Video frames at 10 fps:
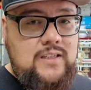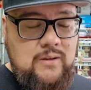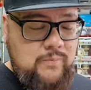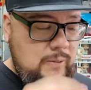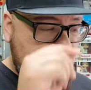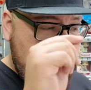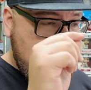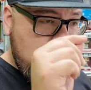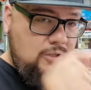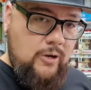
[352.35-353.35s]
some people can
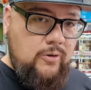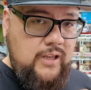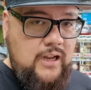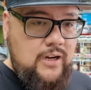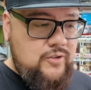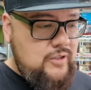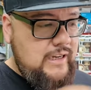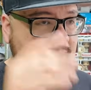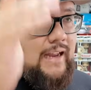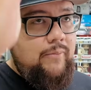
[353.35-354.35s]
just go to the auction
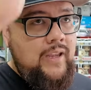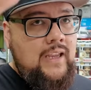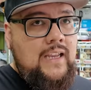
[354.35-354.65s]
tab